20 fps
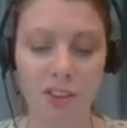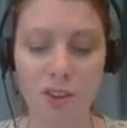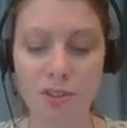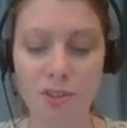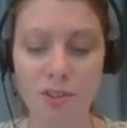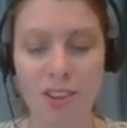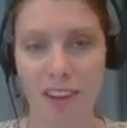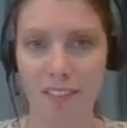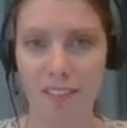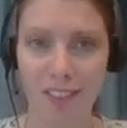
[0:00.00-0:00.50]

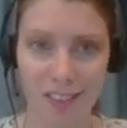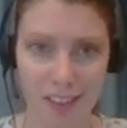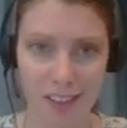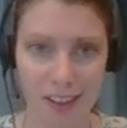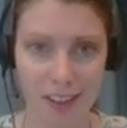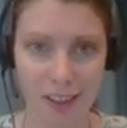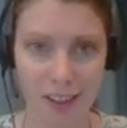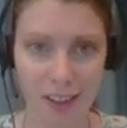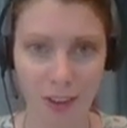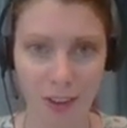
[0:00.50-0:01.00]

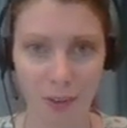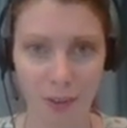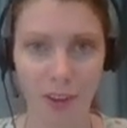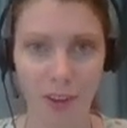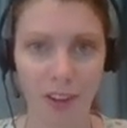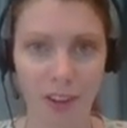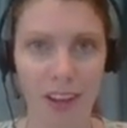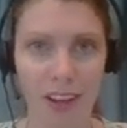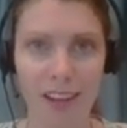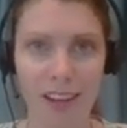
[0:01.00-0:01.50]
devastating or
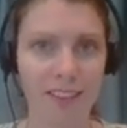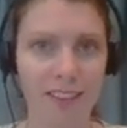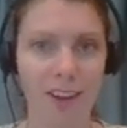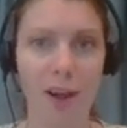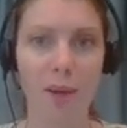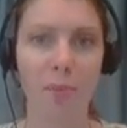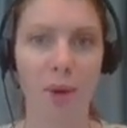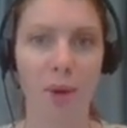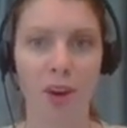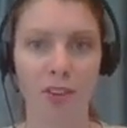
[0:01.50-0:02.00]
it's
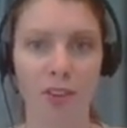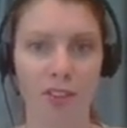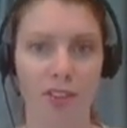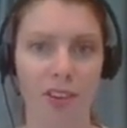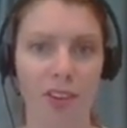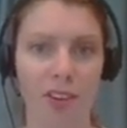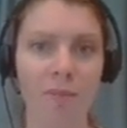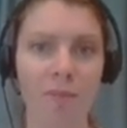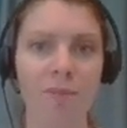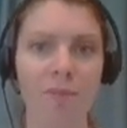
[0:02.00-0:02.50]
not
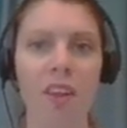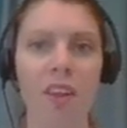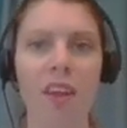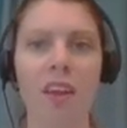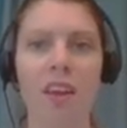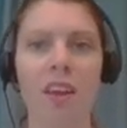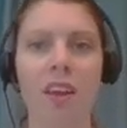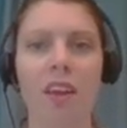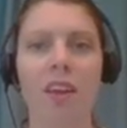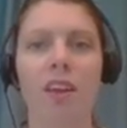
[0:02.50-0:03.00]
personal,
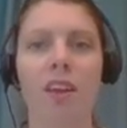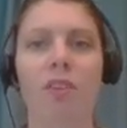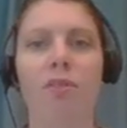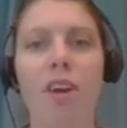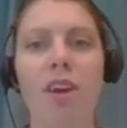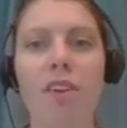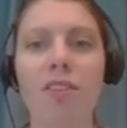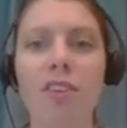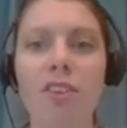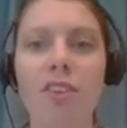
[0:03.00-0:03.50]

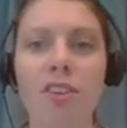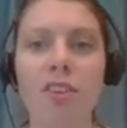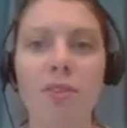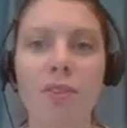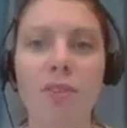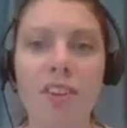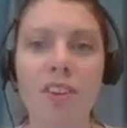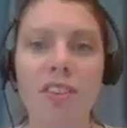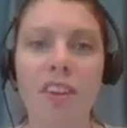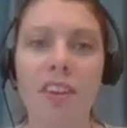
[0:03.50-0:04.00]
reference to
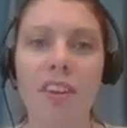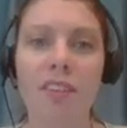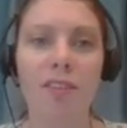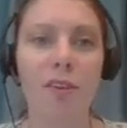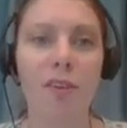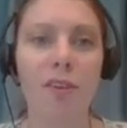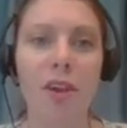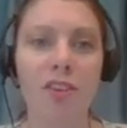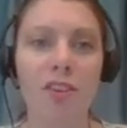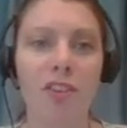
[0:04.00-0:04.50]
resale
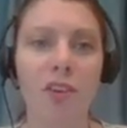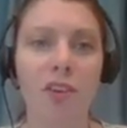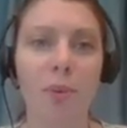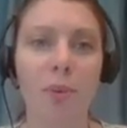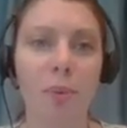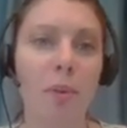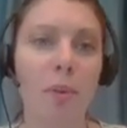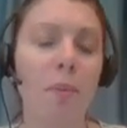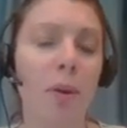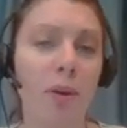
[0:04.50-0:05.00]
information or
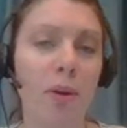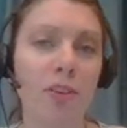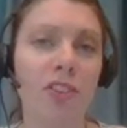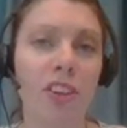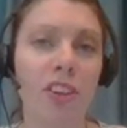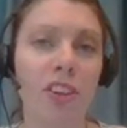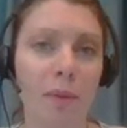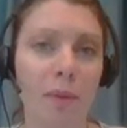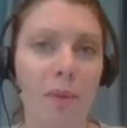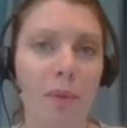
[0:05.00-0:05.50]
promotion
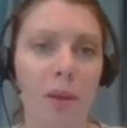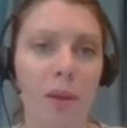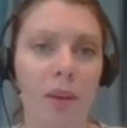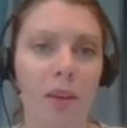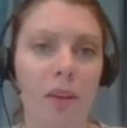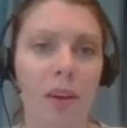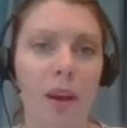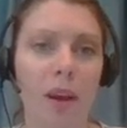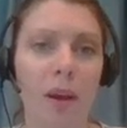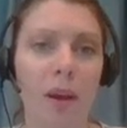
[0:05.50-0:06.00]
can be
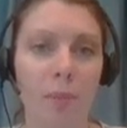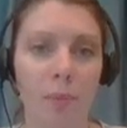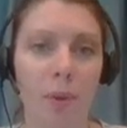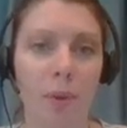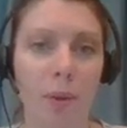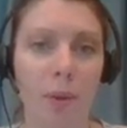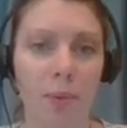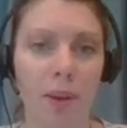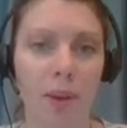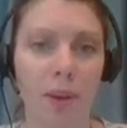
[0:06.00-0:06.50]

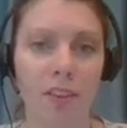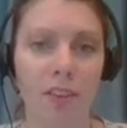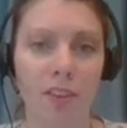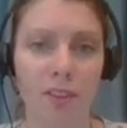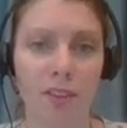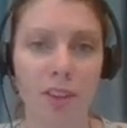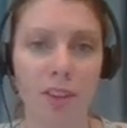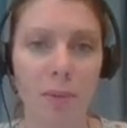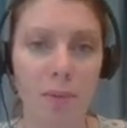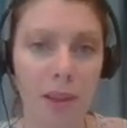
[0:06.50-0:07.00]
appropriate. So
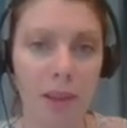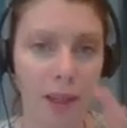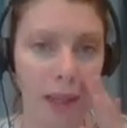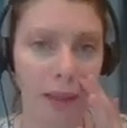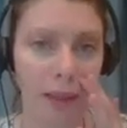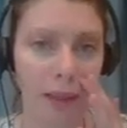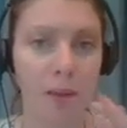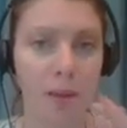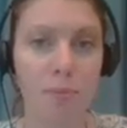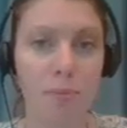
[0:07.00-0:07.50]
something like,
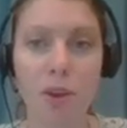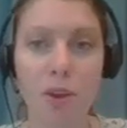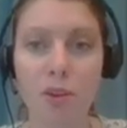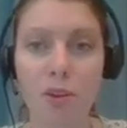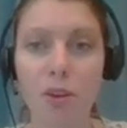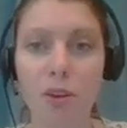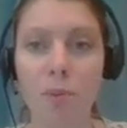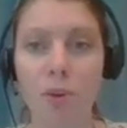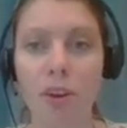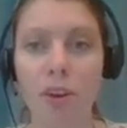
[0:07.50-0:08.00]
the computer
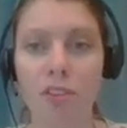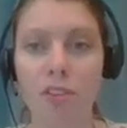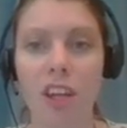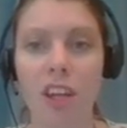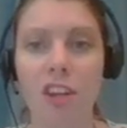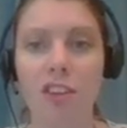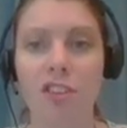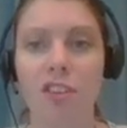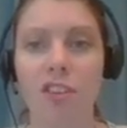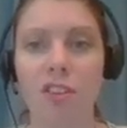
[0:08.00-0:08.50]

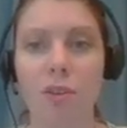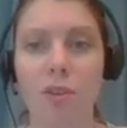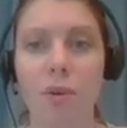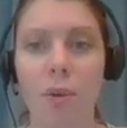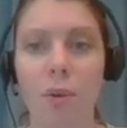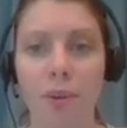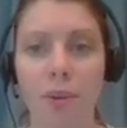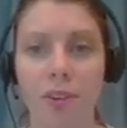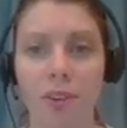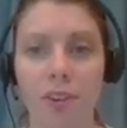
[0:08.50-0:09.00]
workstations you
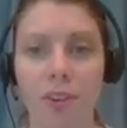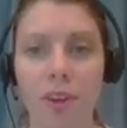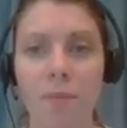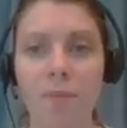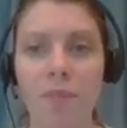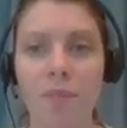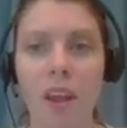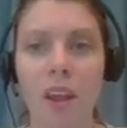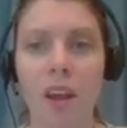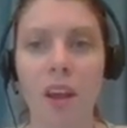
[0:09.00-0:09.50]
ordered
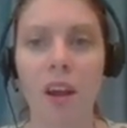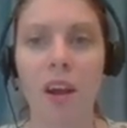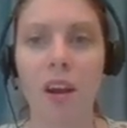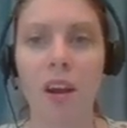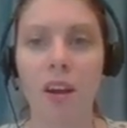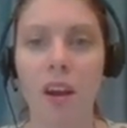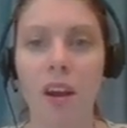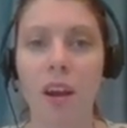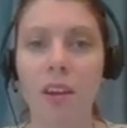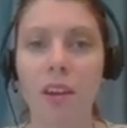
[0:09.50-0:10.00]
are
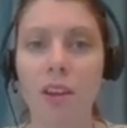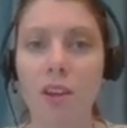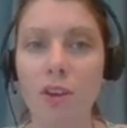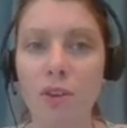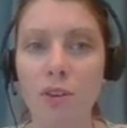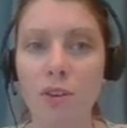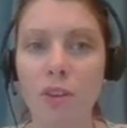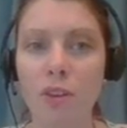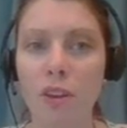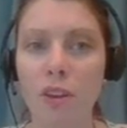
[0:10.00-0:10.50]

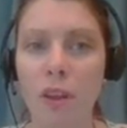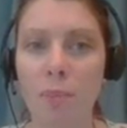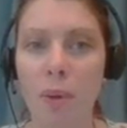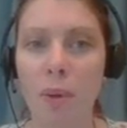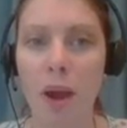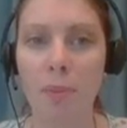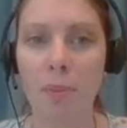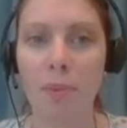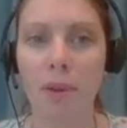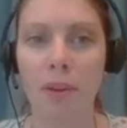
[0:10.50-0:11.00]
unusually
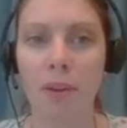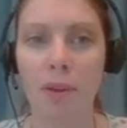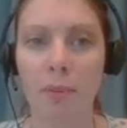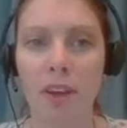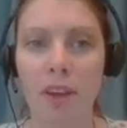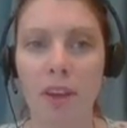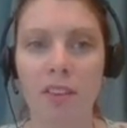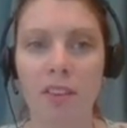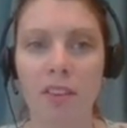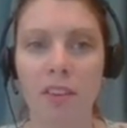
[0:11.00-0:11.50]
popular
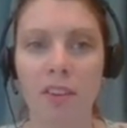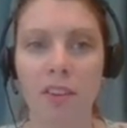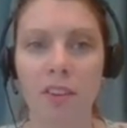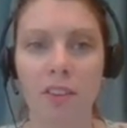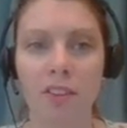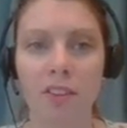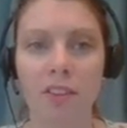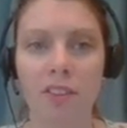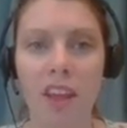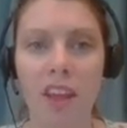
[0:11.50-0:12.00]
because of their
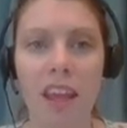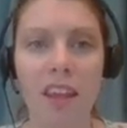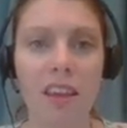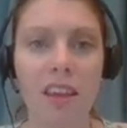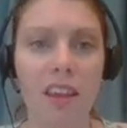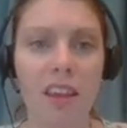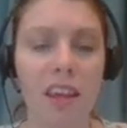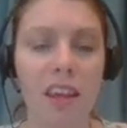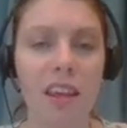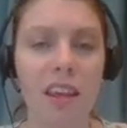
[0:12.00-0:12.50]
stain,
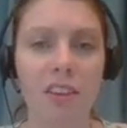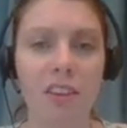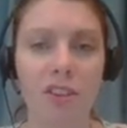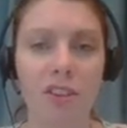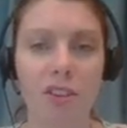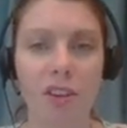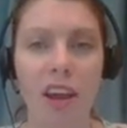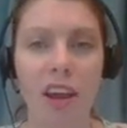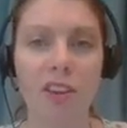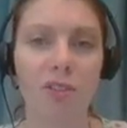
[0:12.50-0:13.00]
heat, and
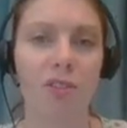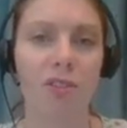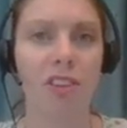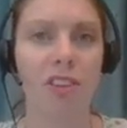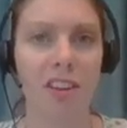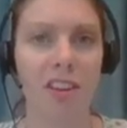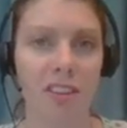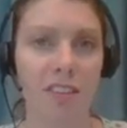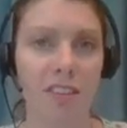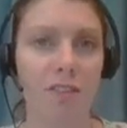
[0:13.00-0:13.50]
scratch
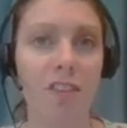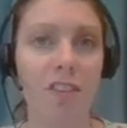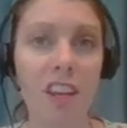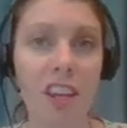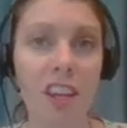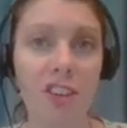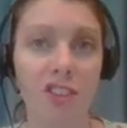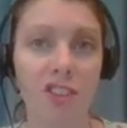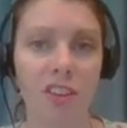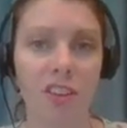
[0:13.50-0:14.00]
resistant
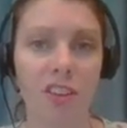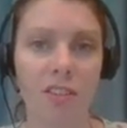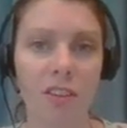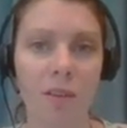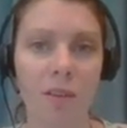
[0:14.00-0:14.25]
finishes.